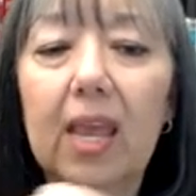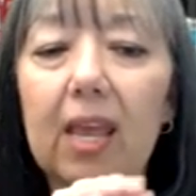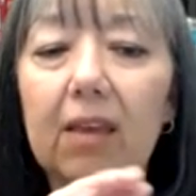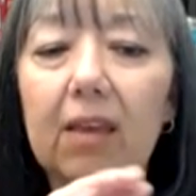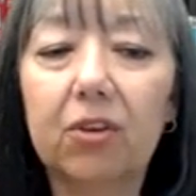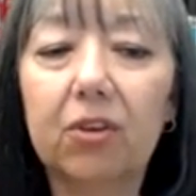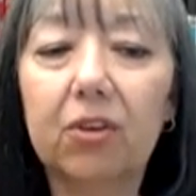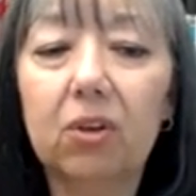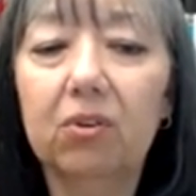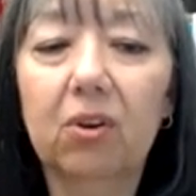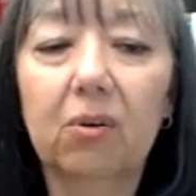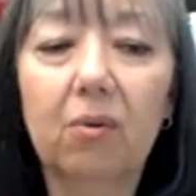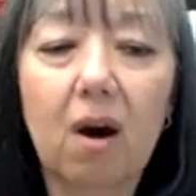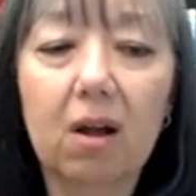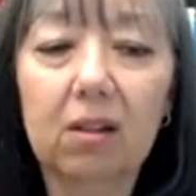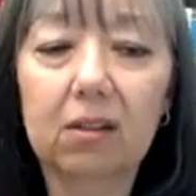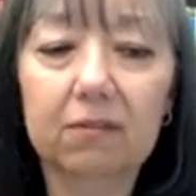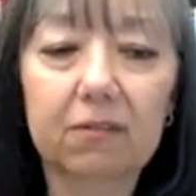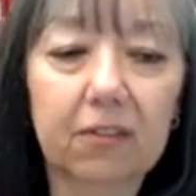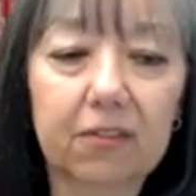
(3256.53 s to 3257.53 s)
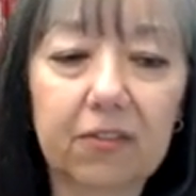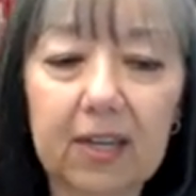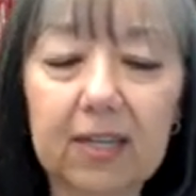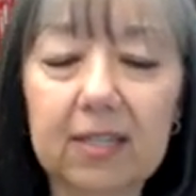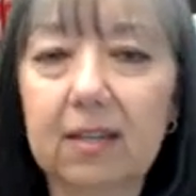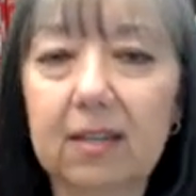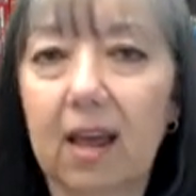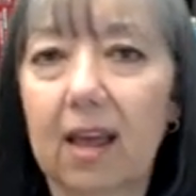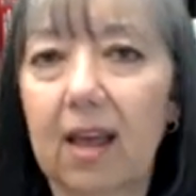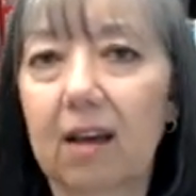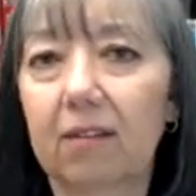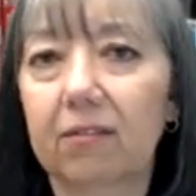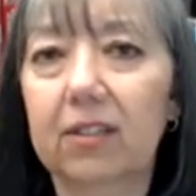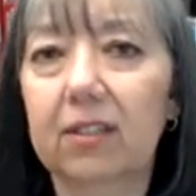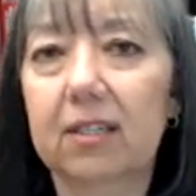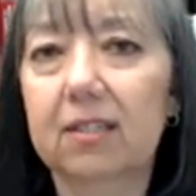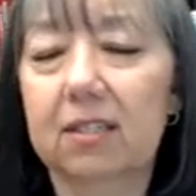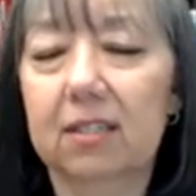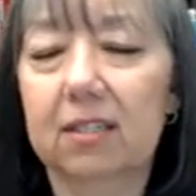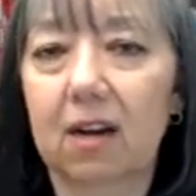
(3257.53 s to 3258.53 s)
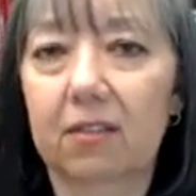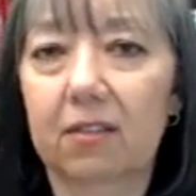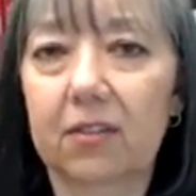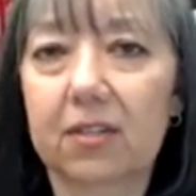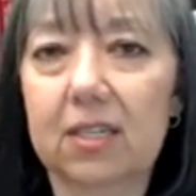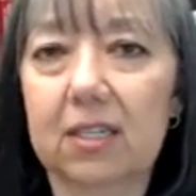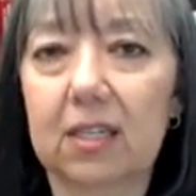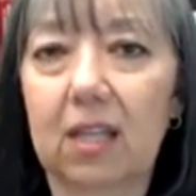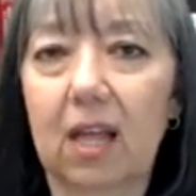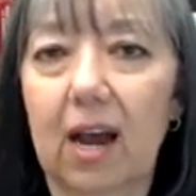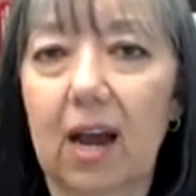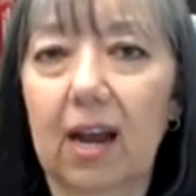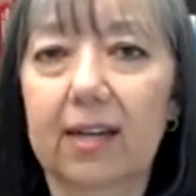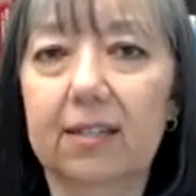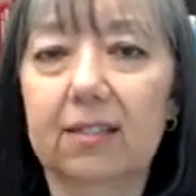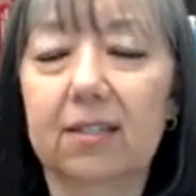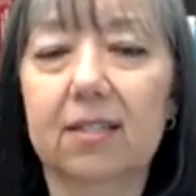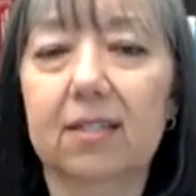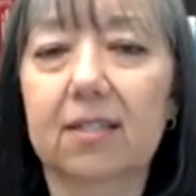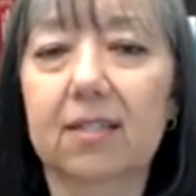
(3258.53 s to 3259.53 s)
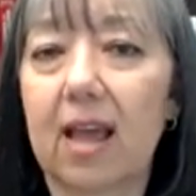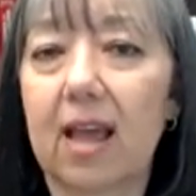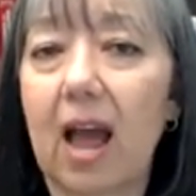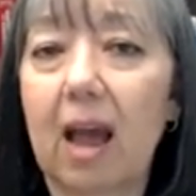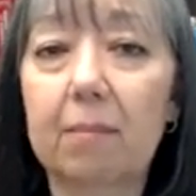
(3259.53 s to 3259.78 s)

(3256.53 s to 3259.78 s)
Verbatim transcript: If you do all of the things I have listed on the slide to say,